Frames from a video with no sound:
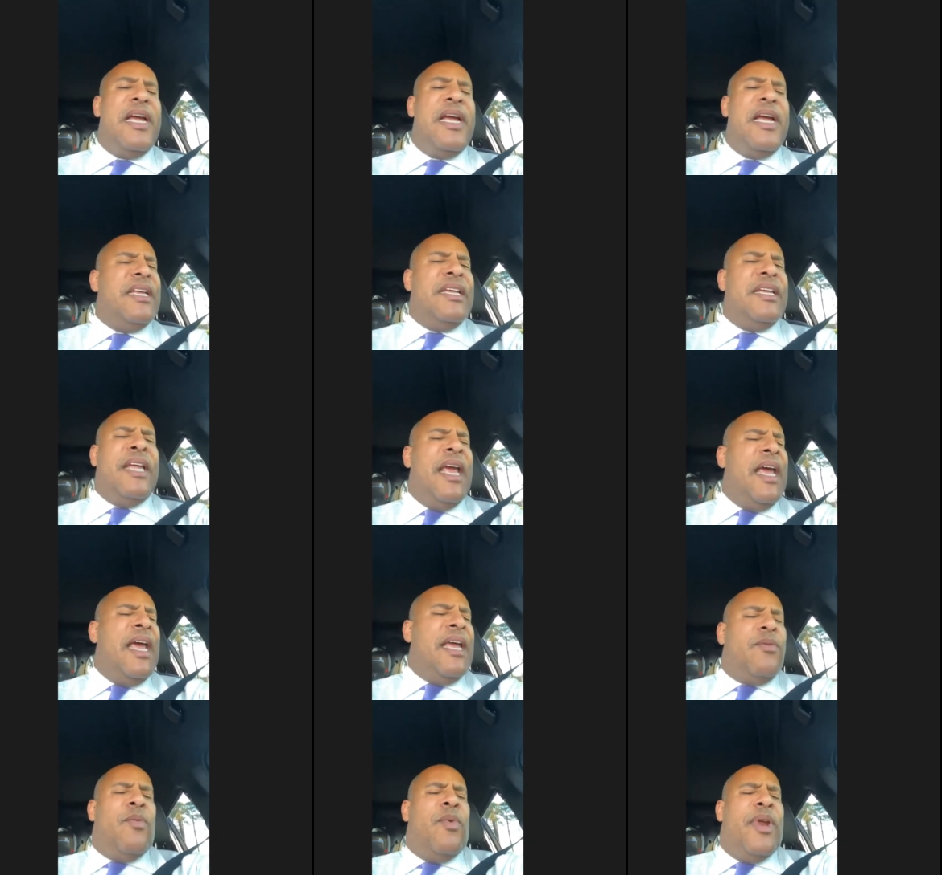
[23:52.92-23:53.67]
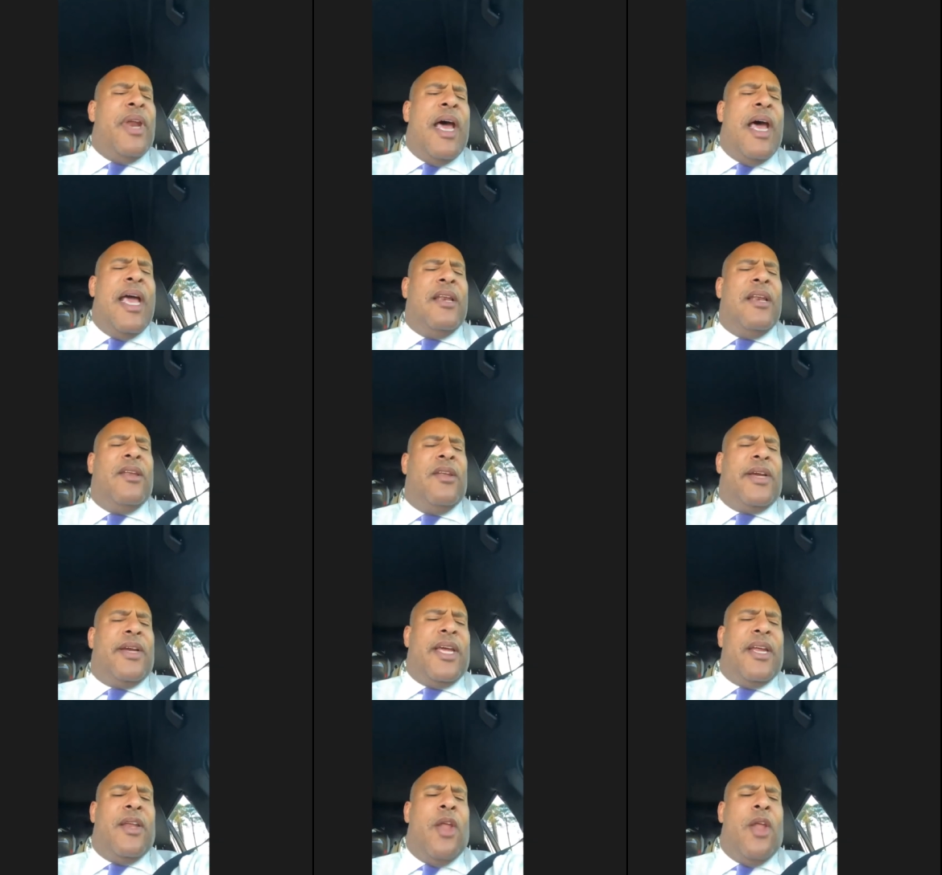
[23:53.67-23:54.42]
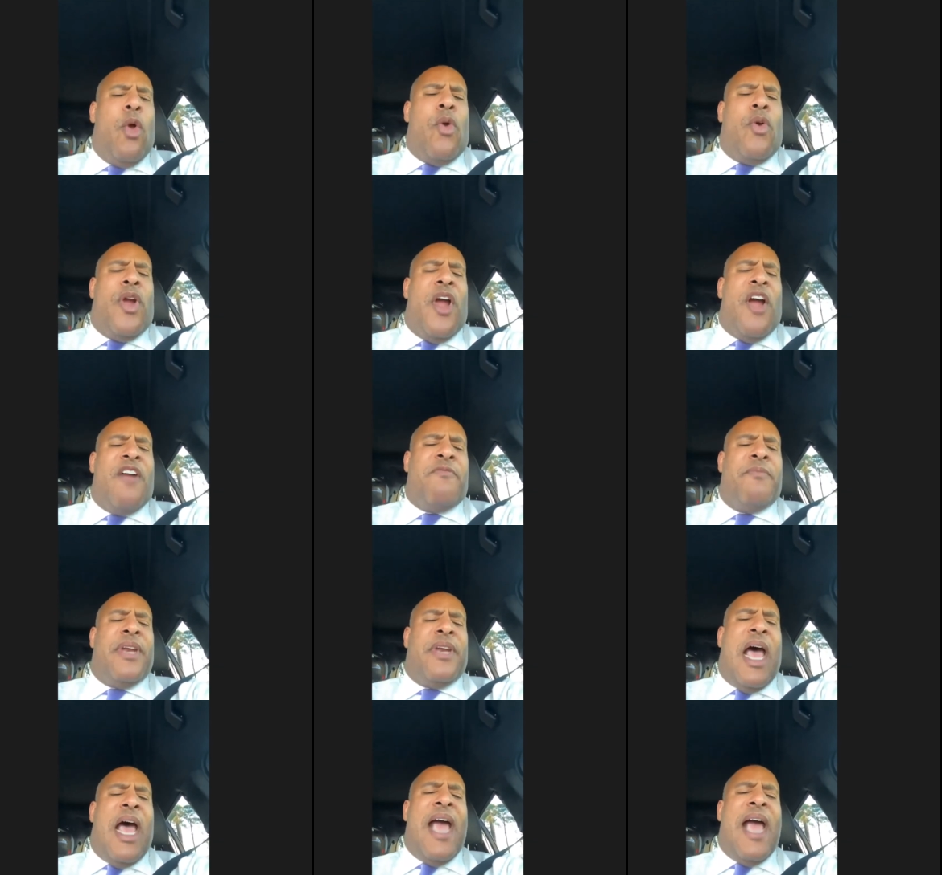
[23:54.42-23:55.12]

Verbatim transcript: Yet, when I look at local government,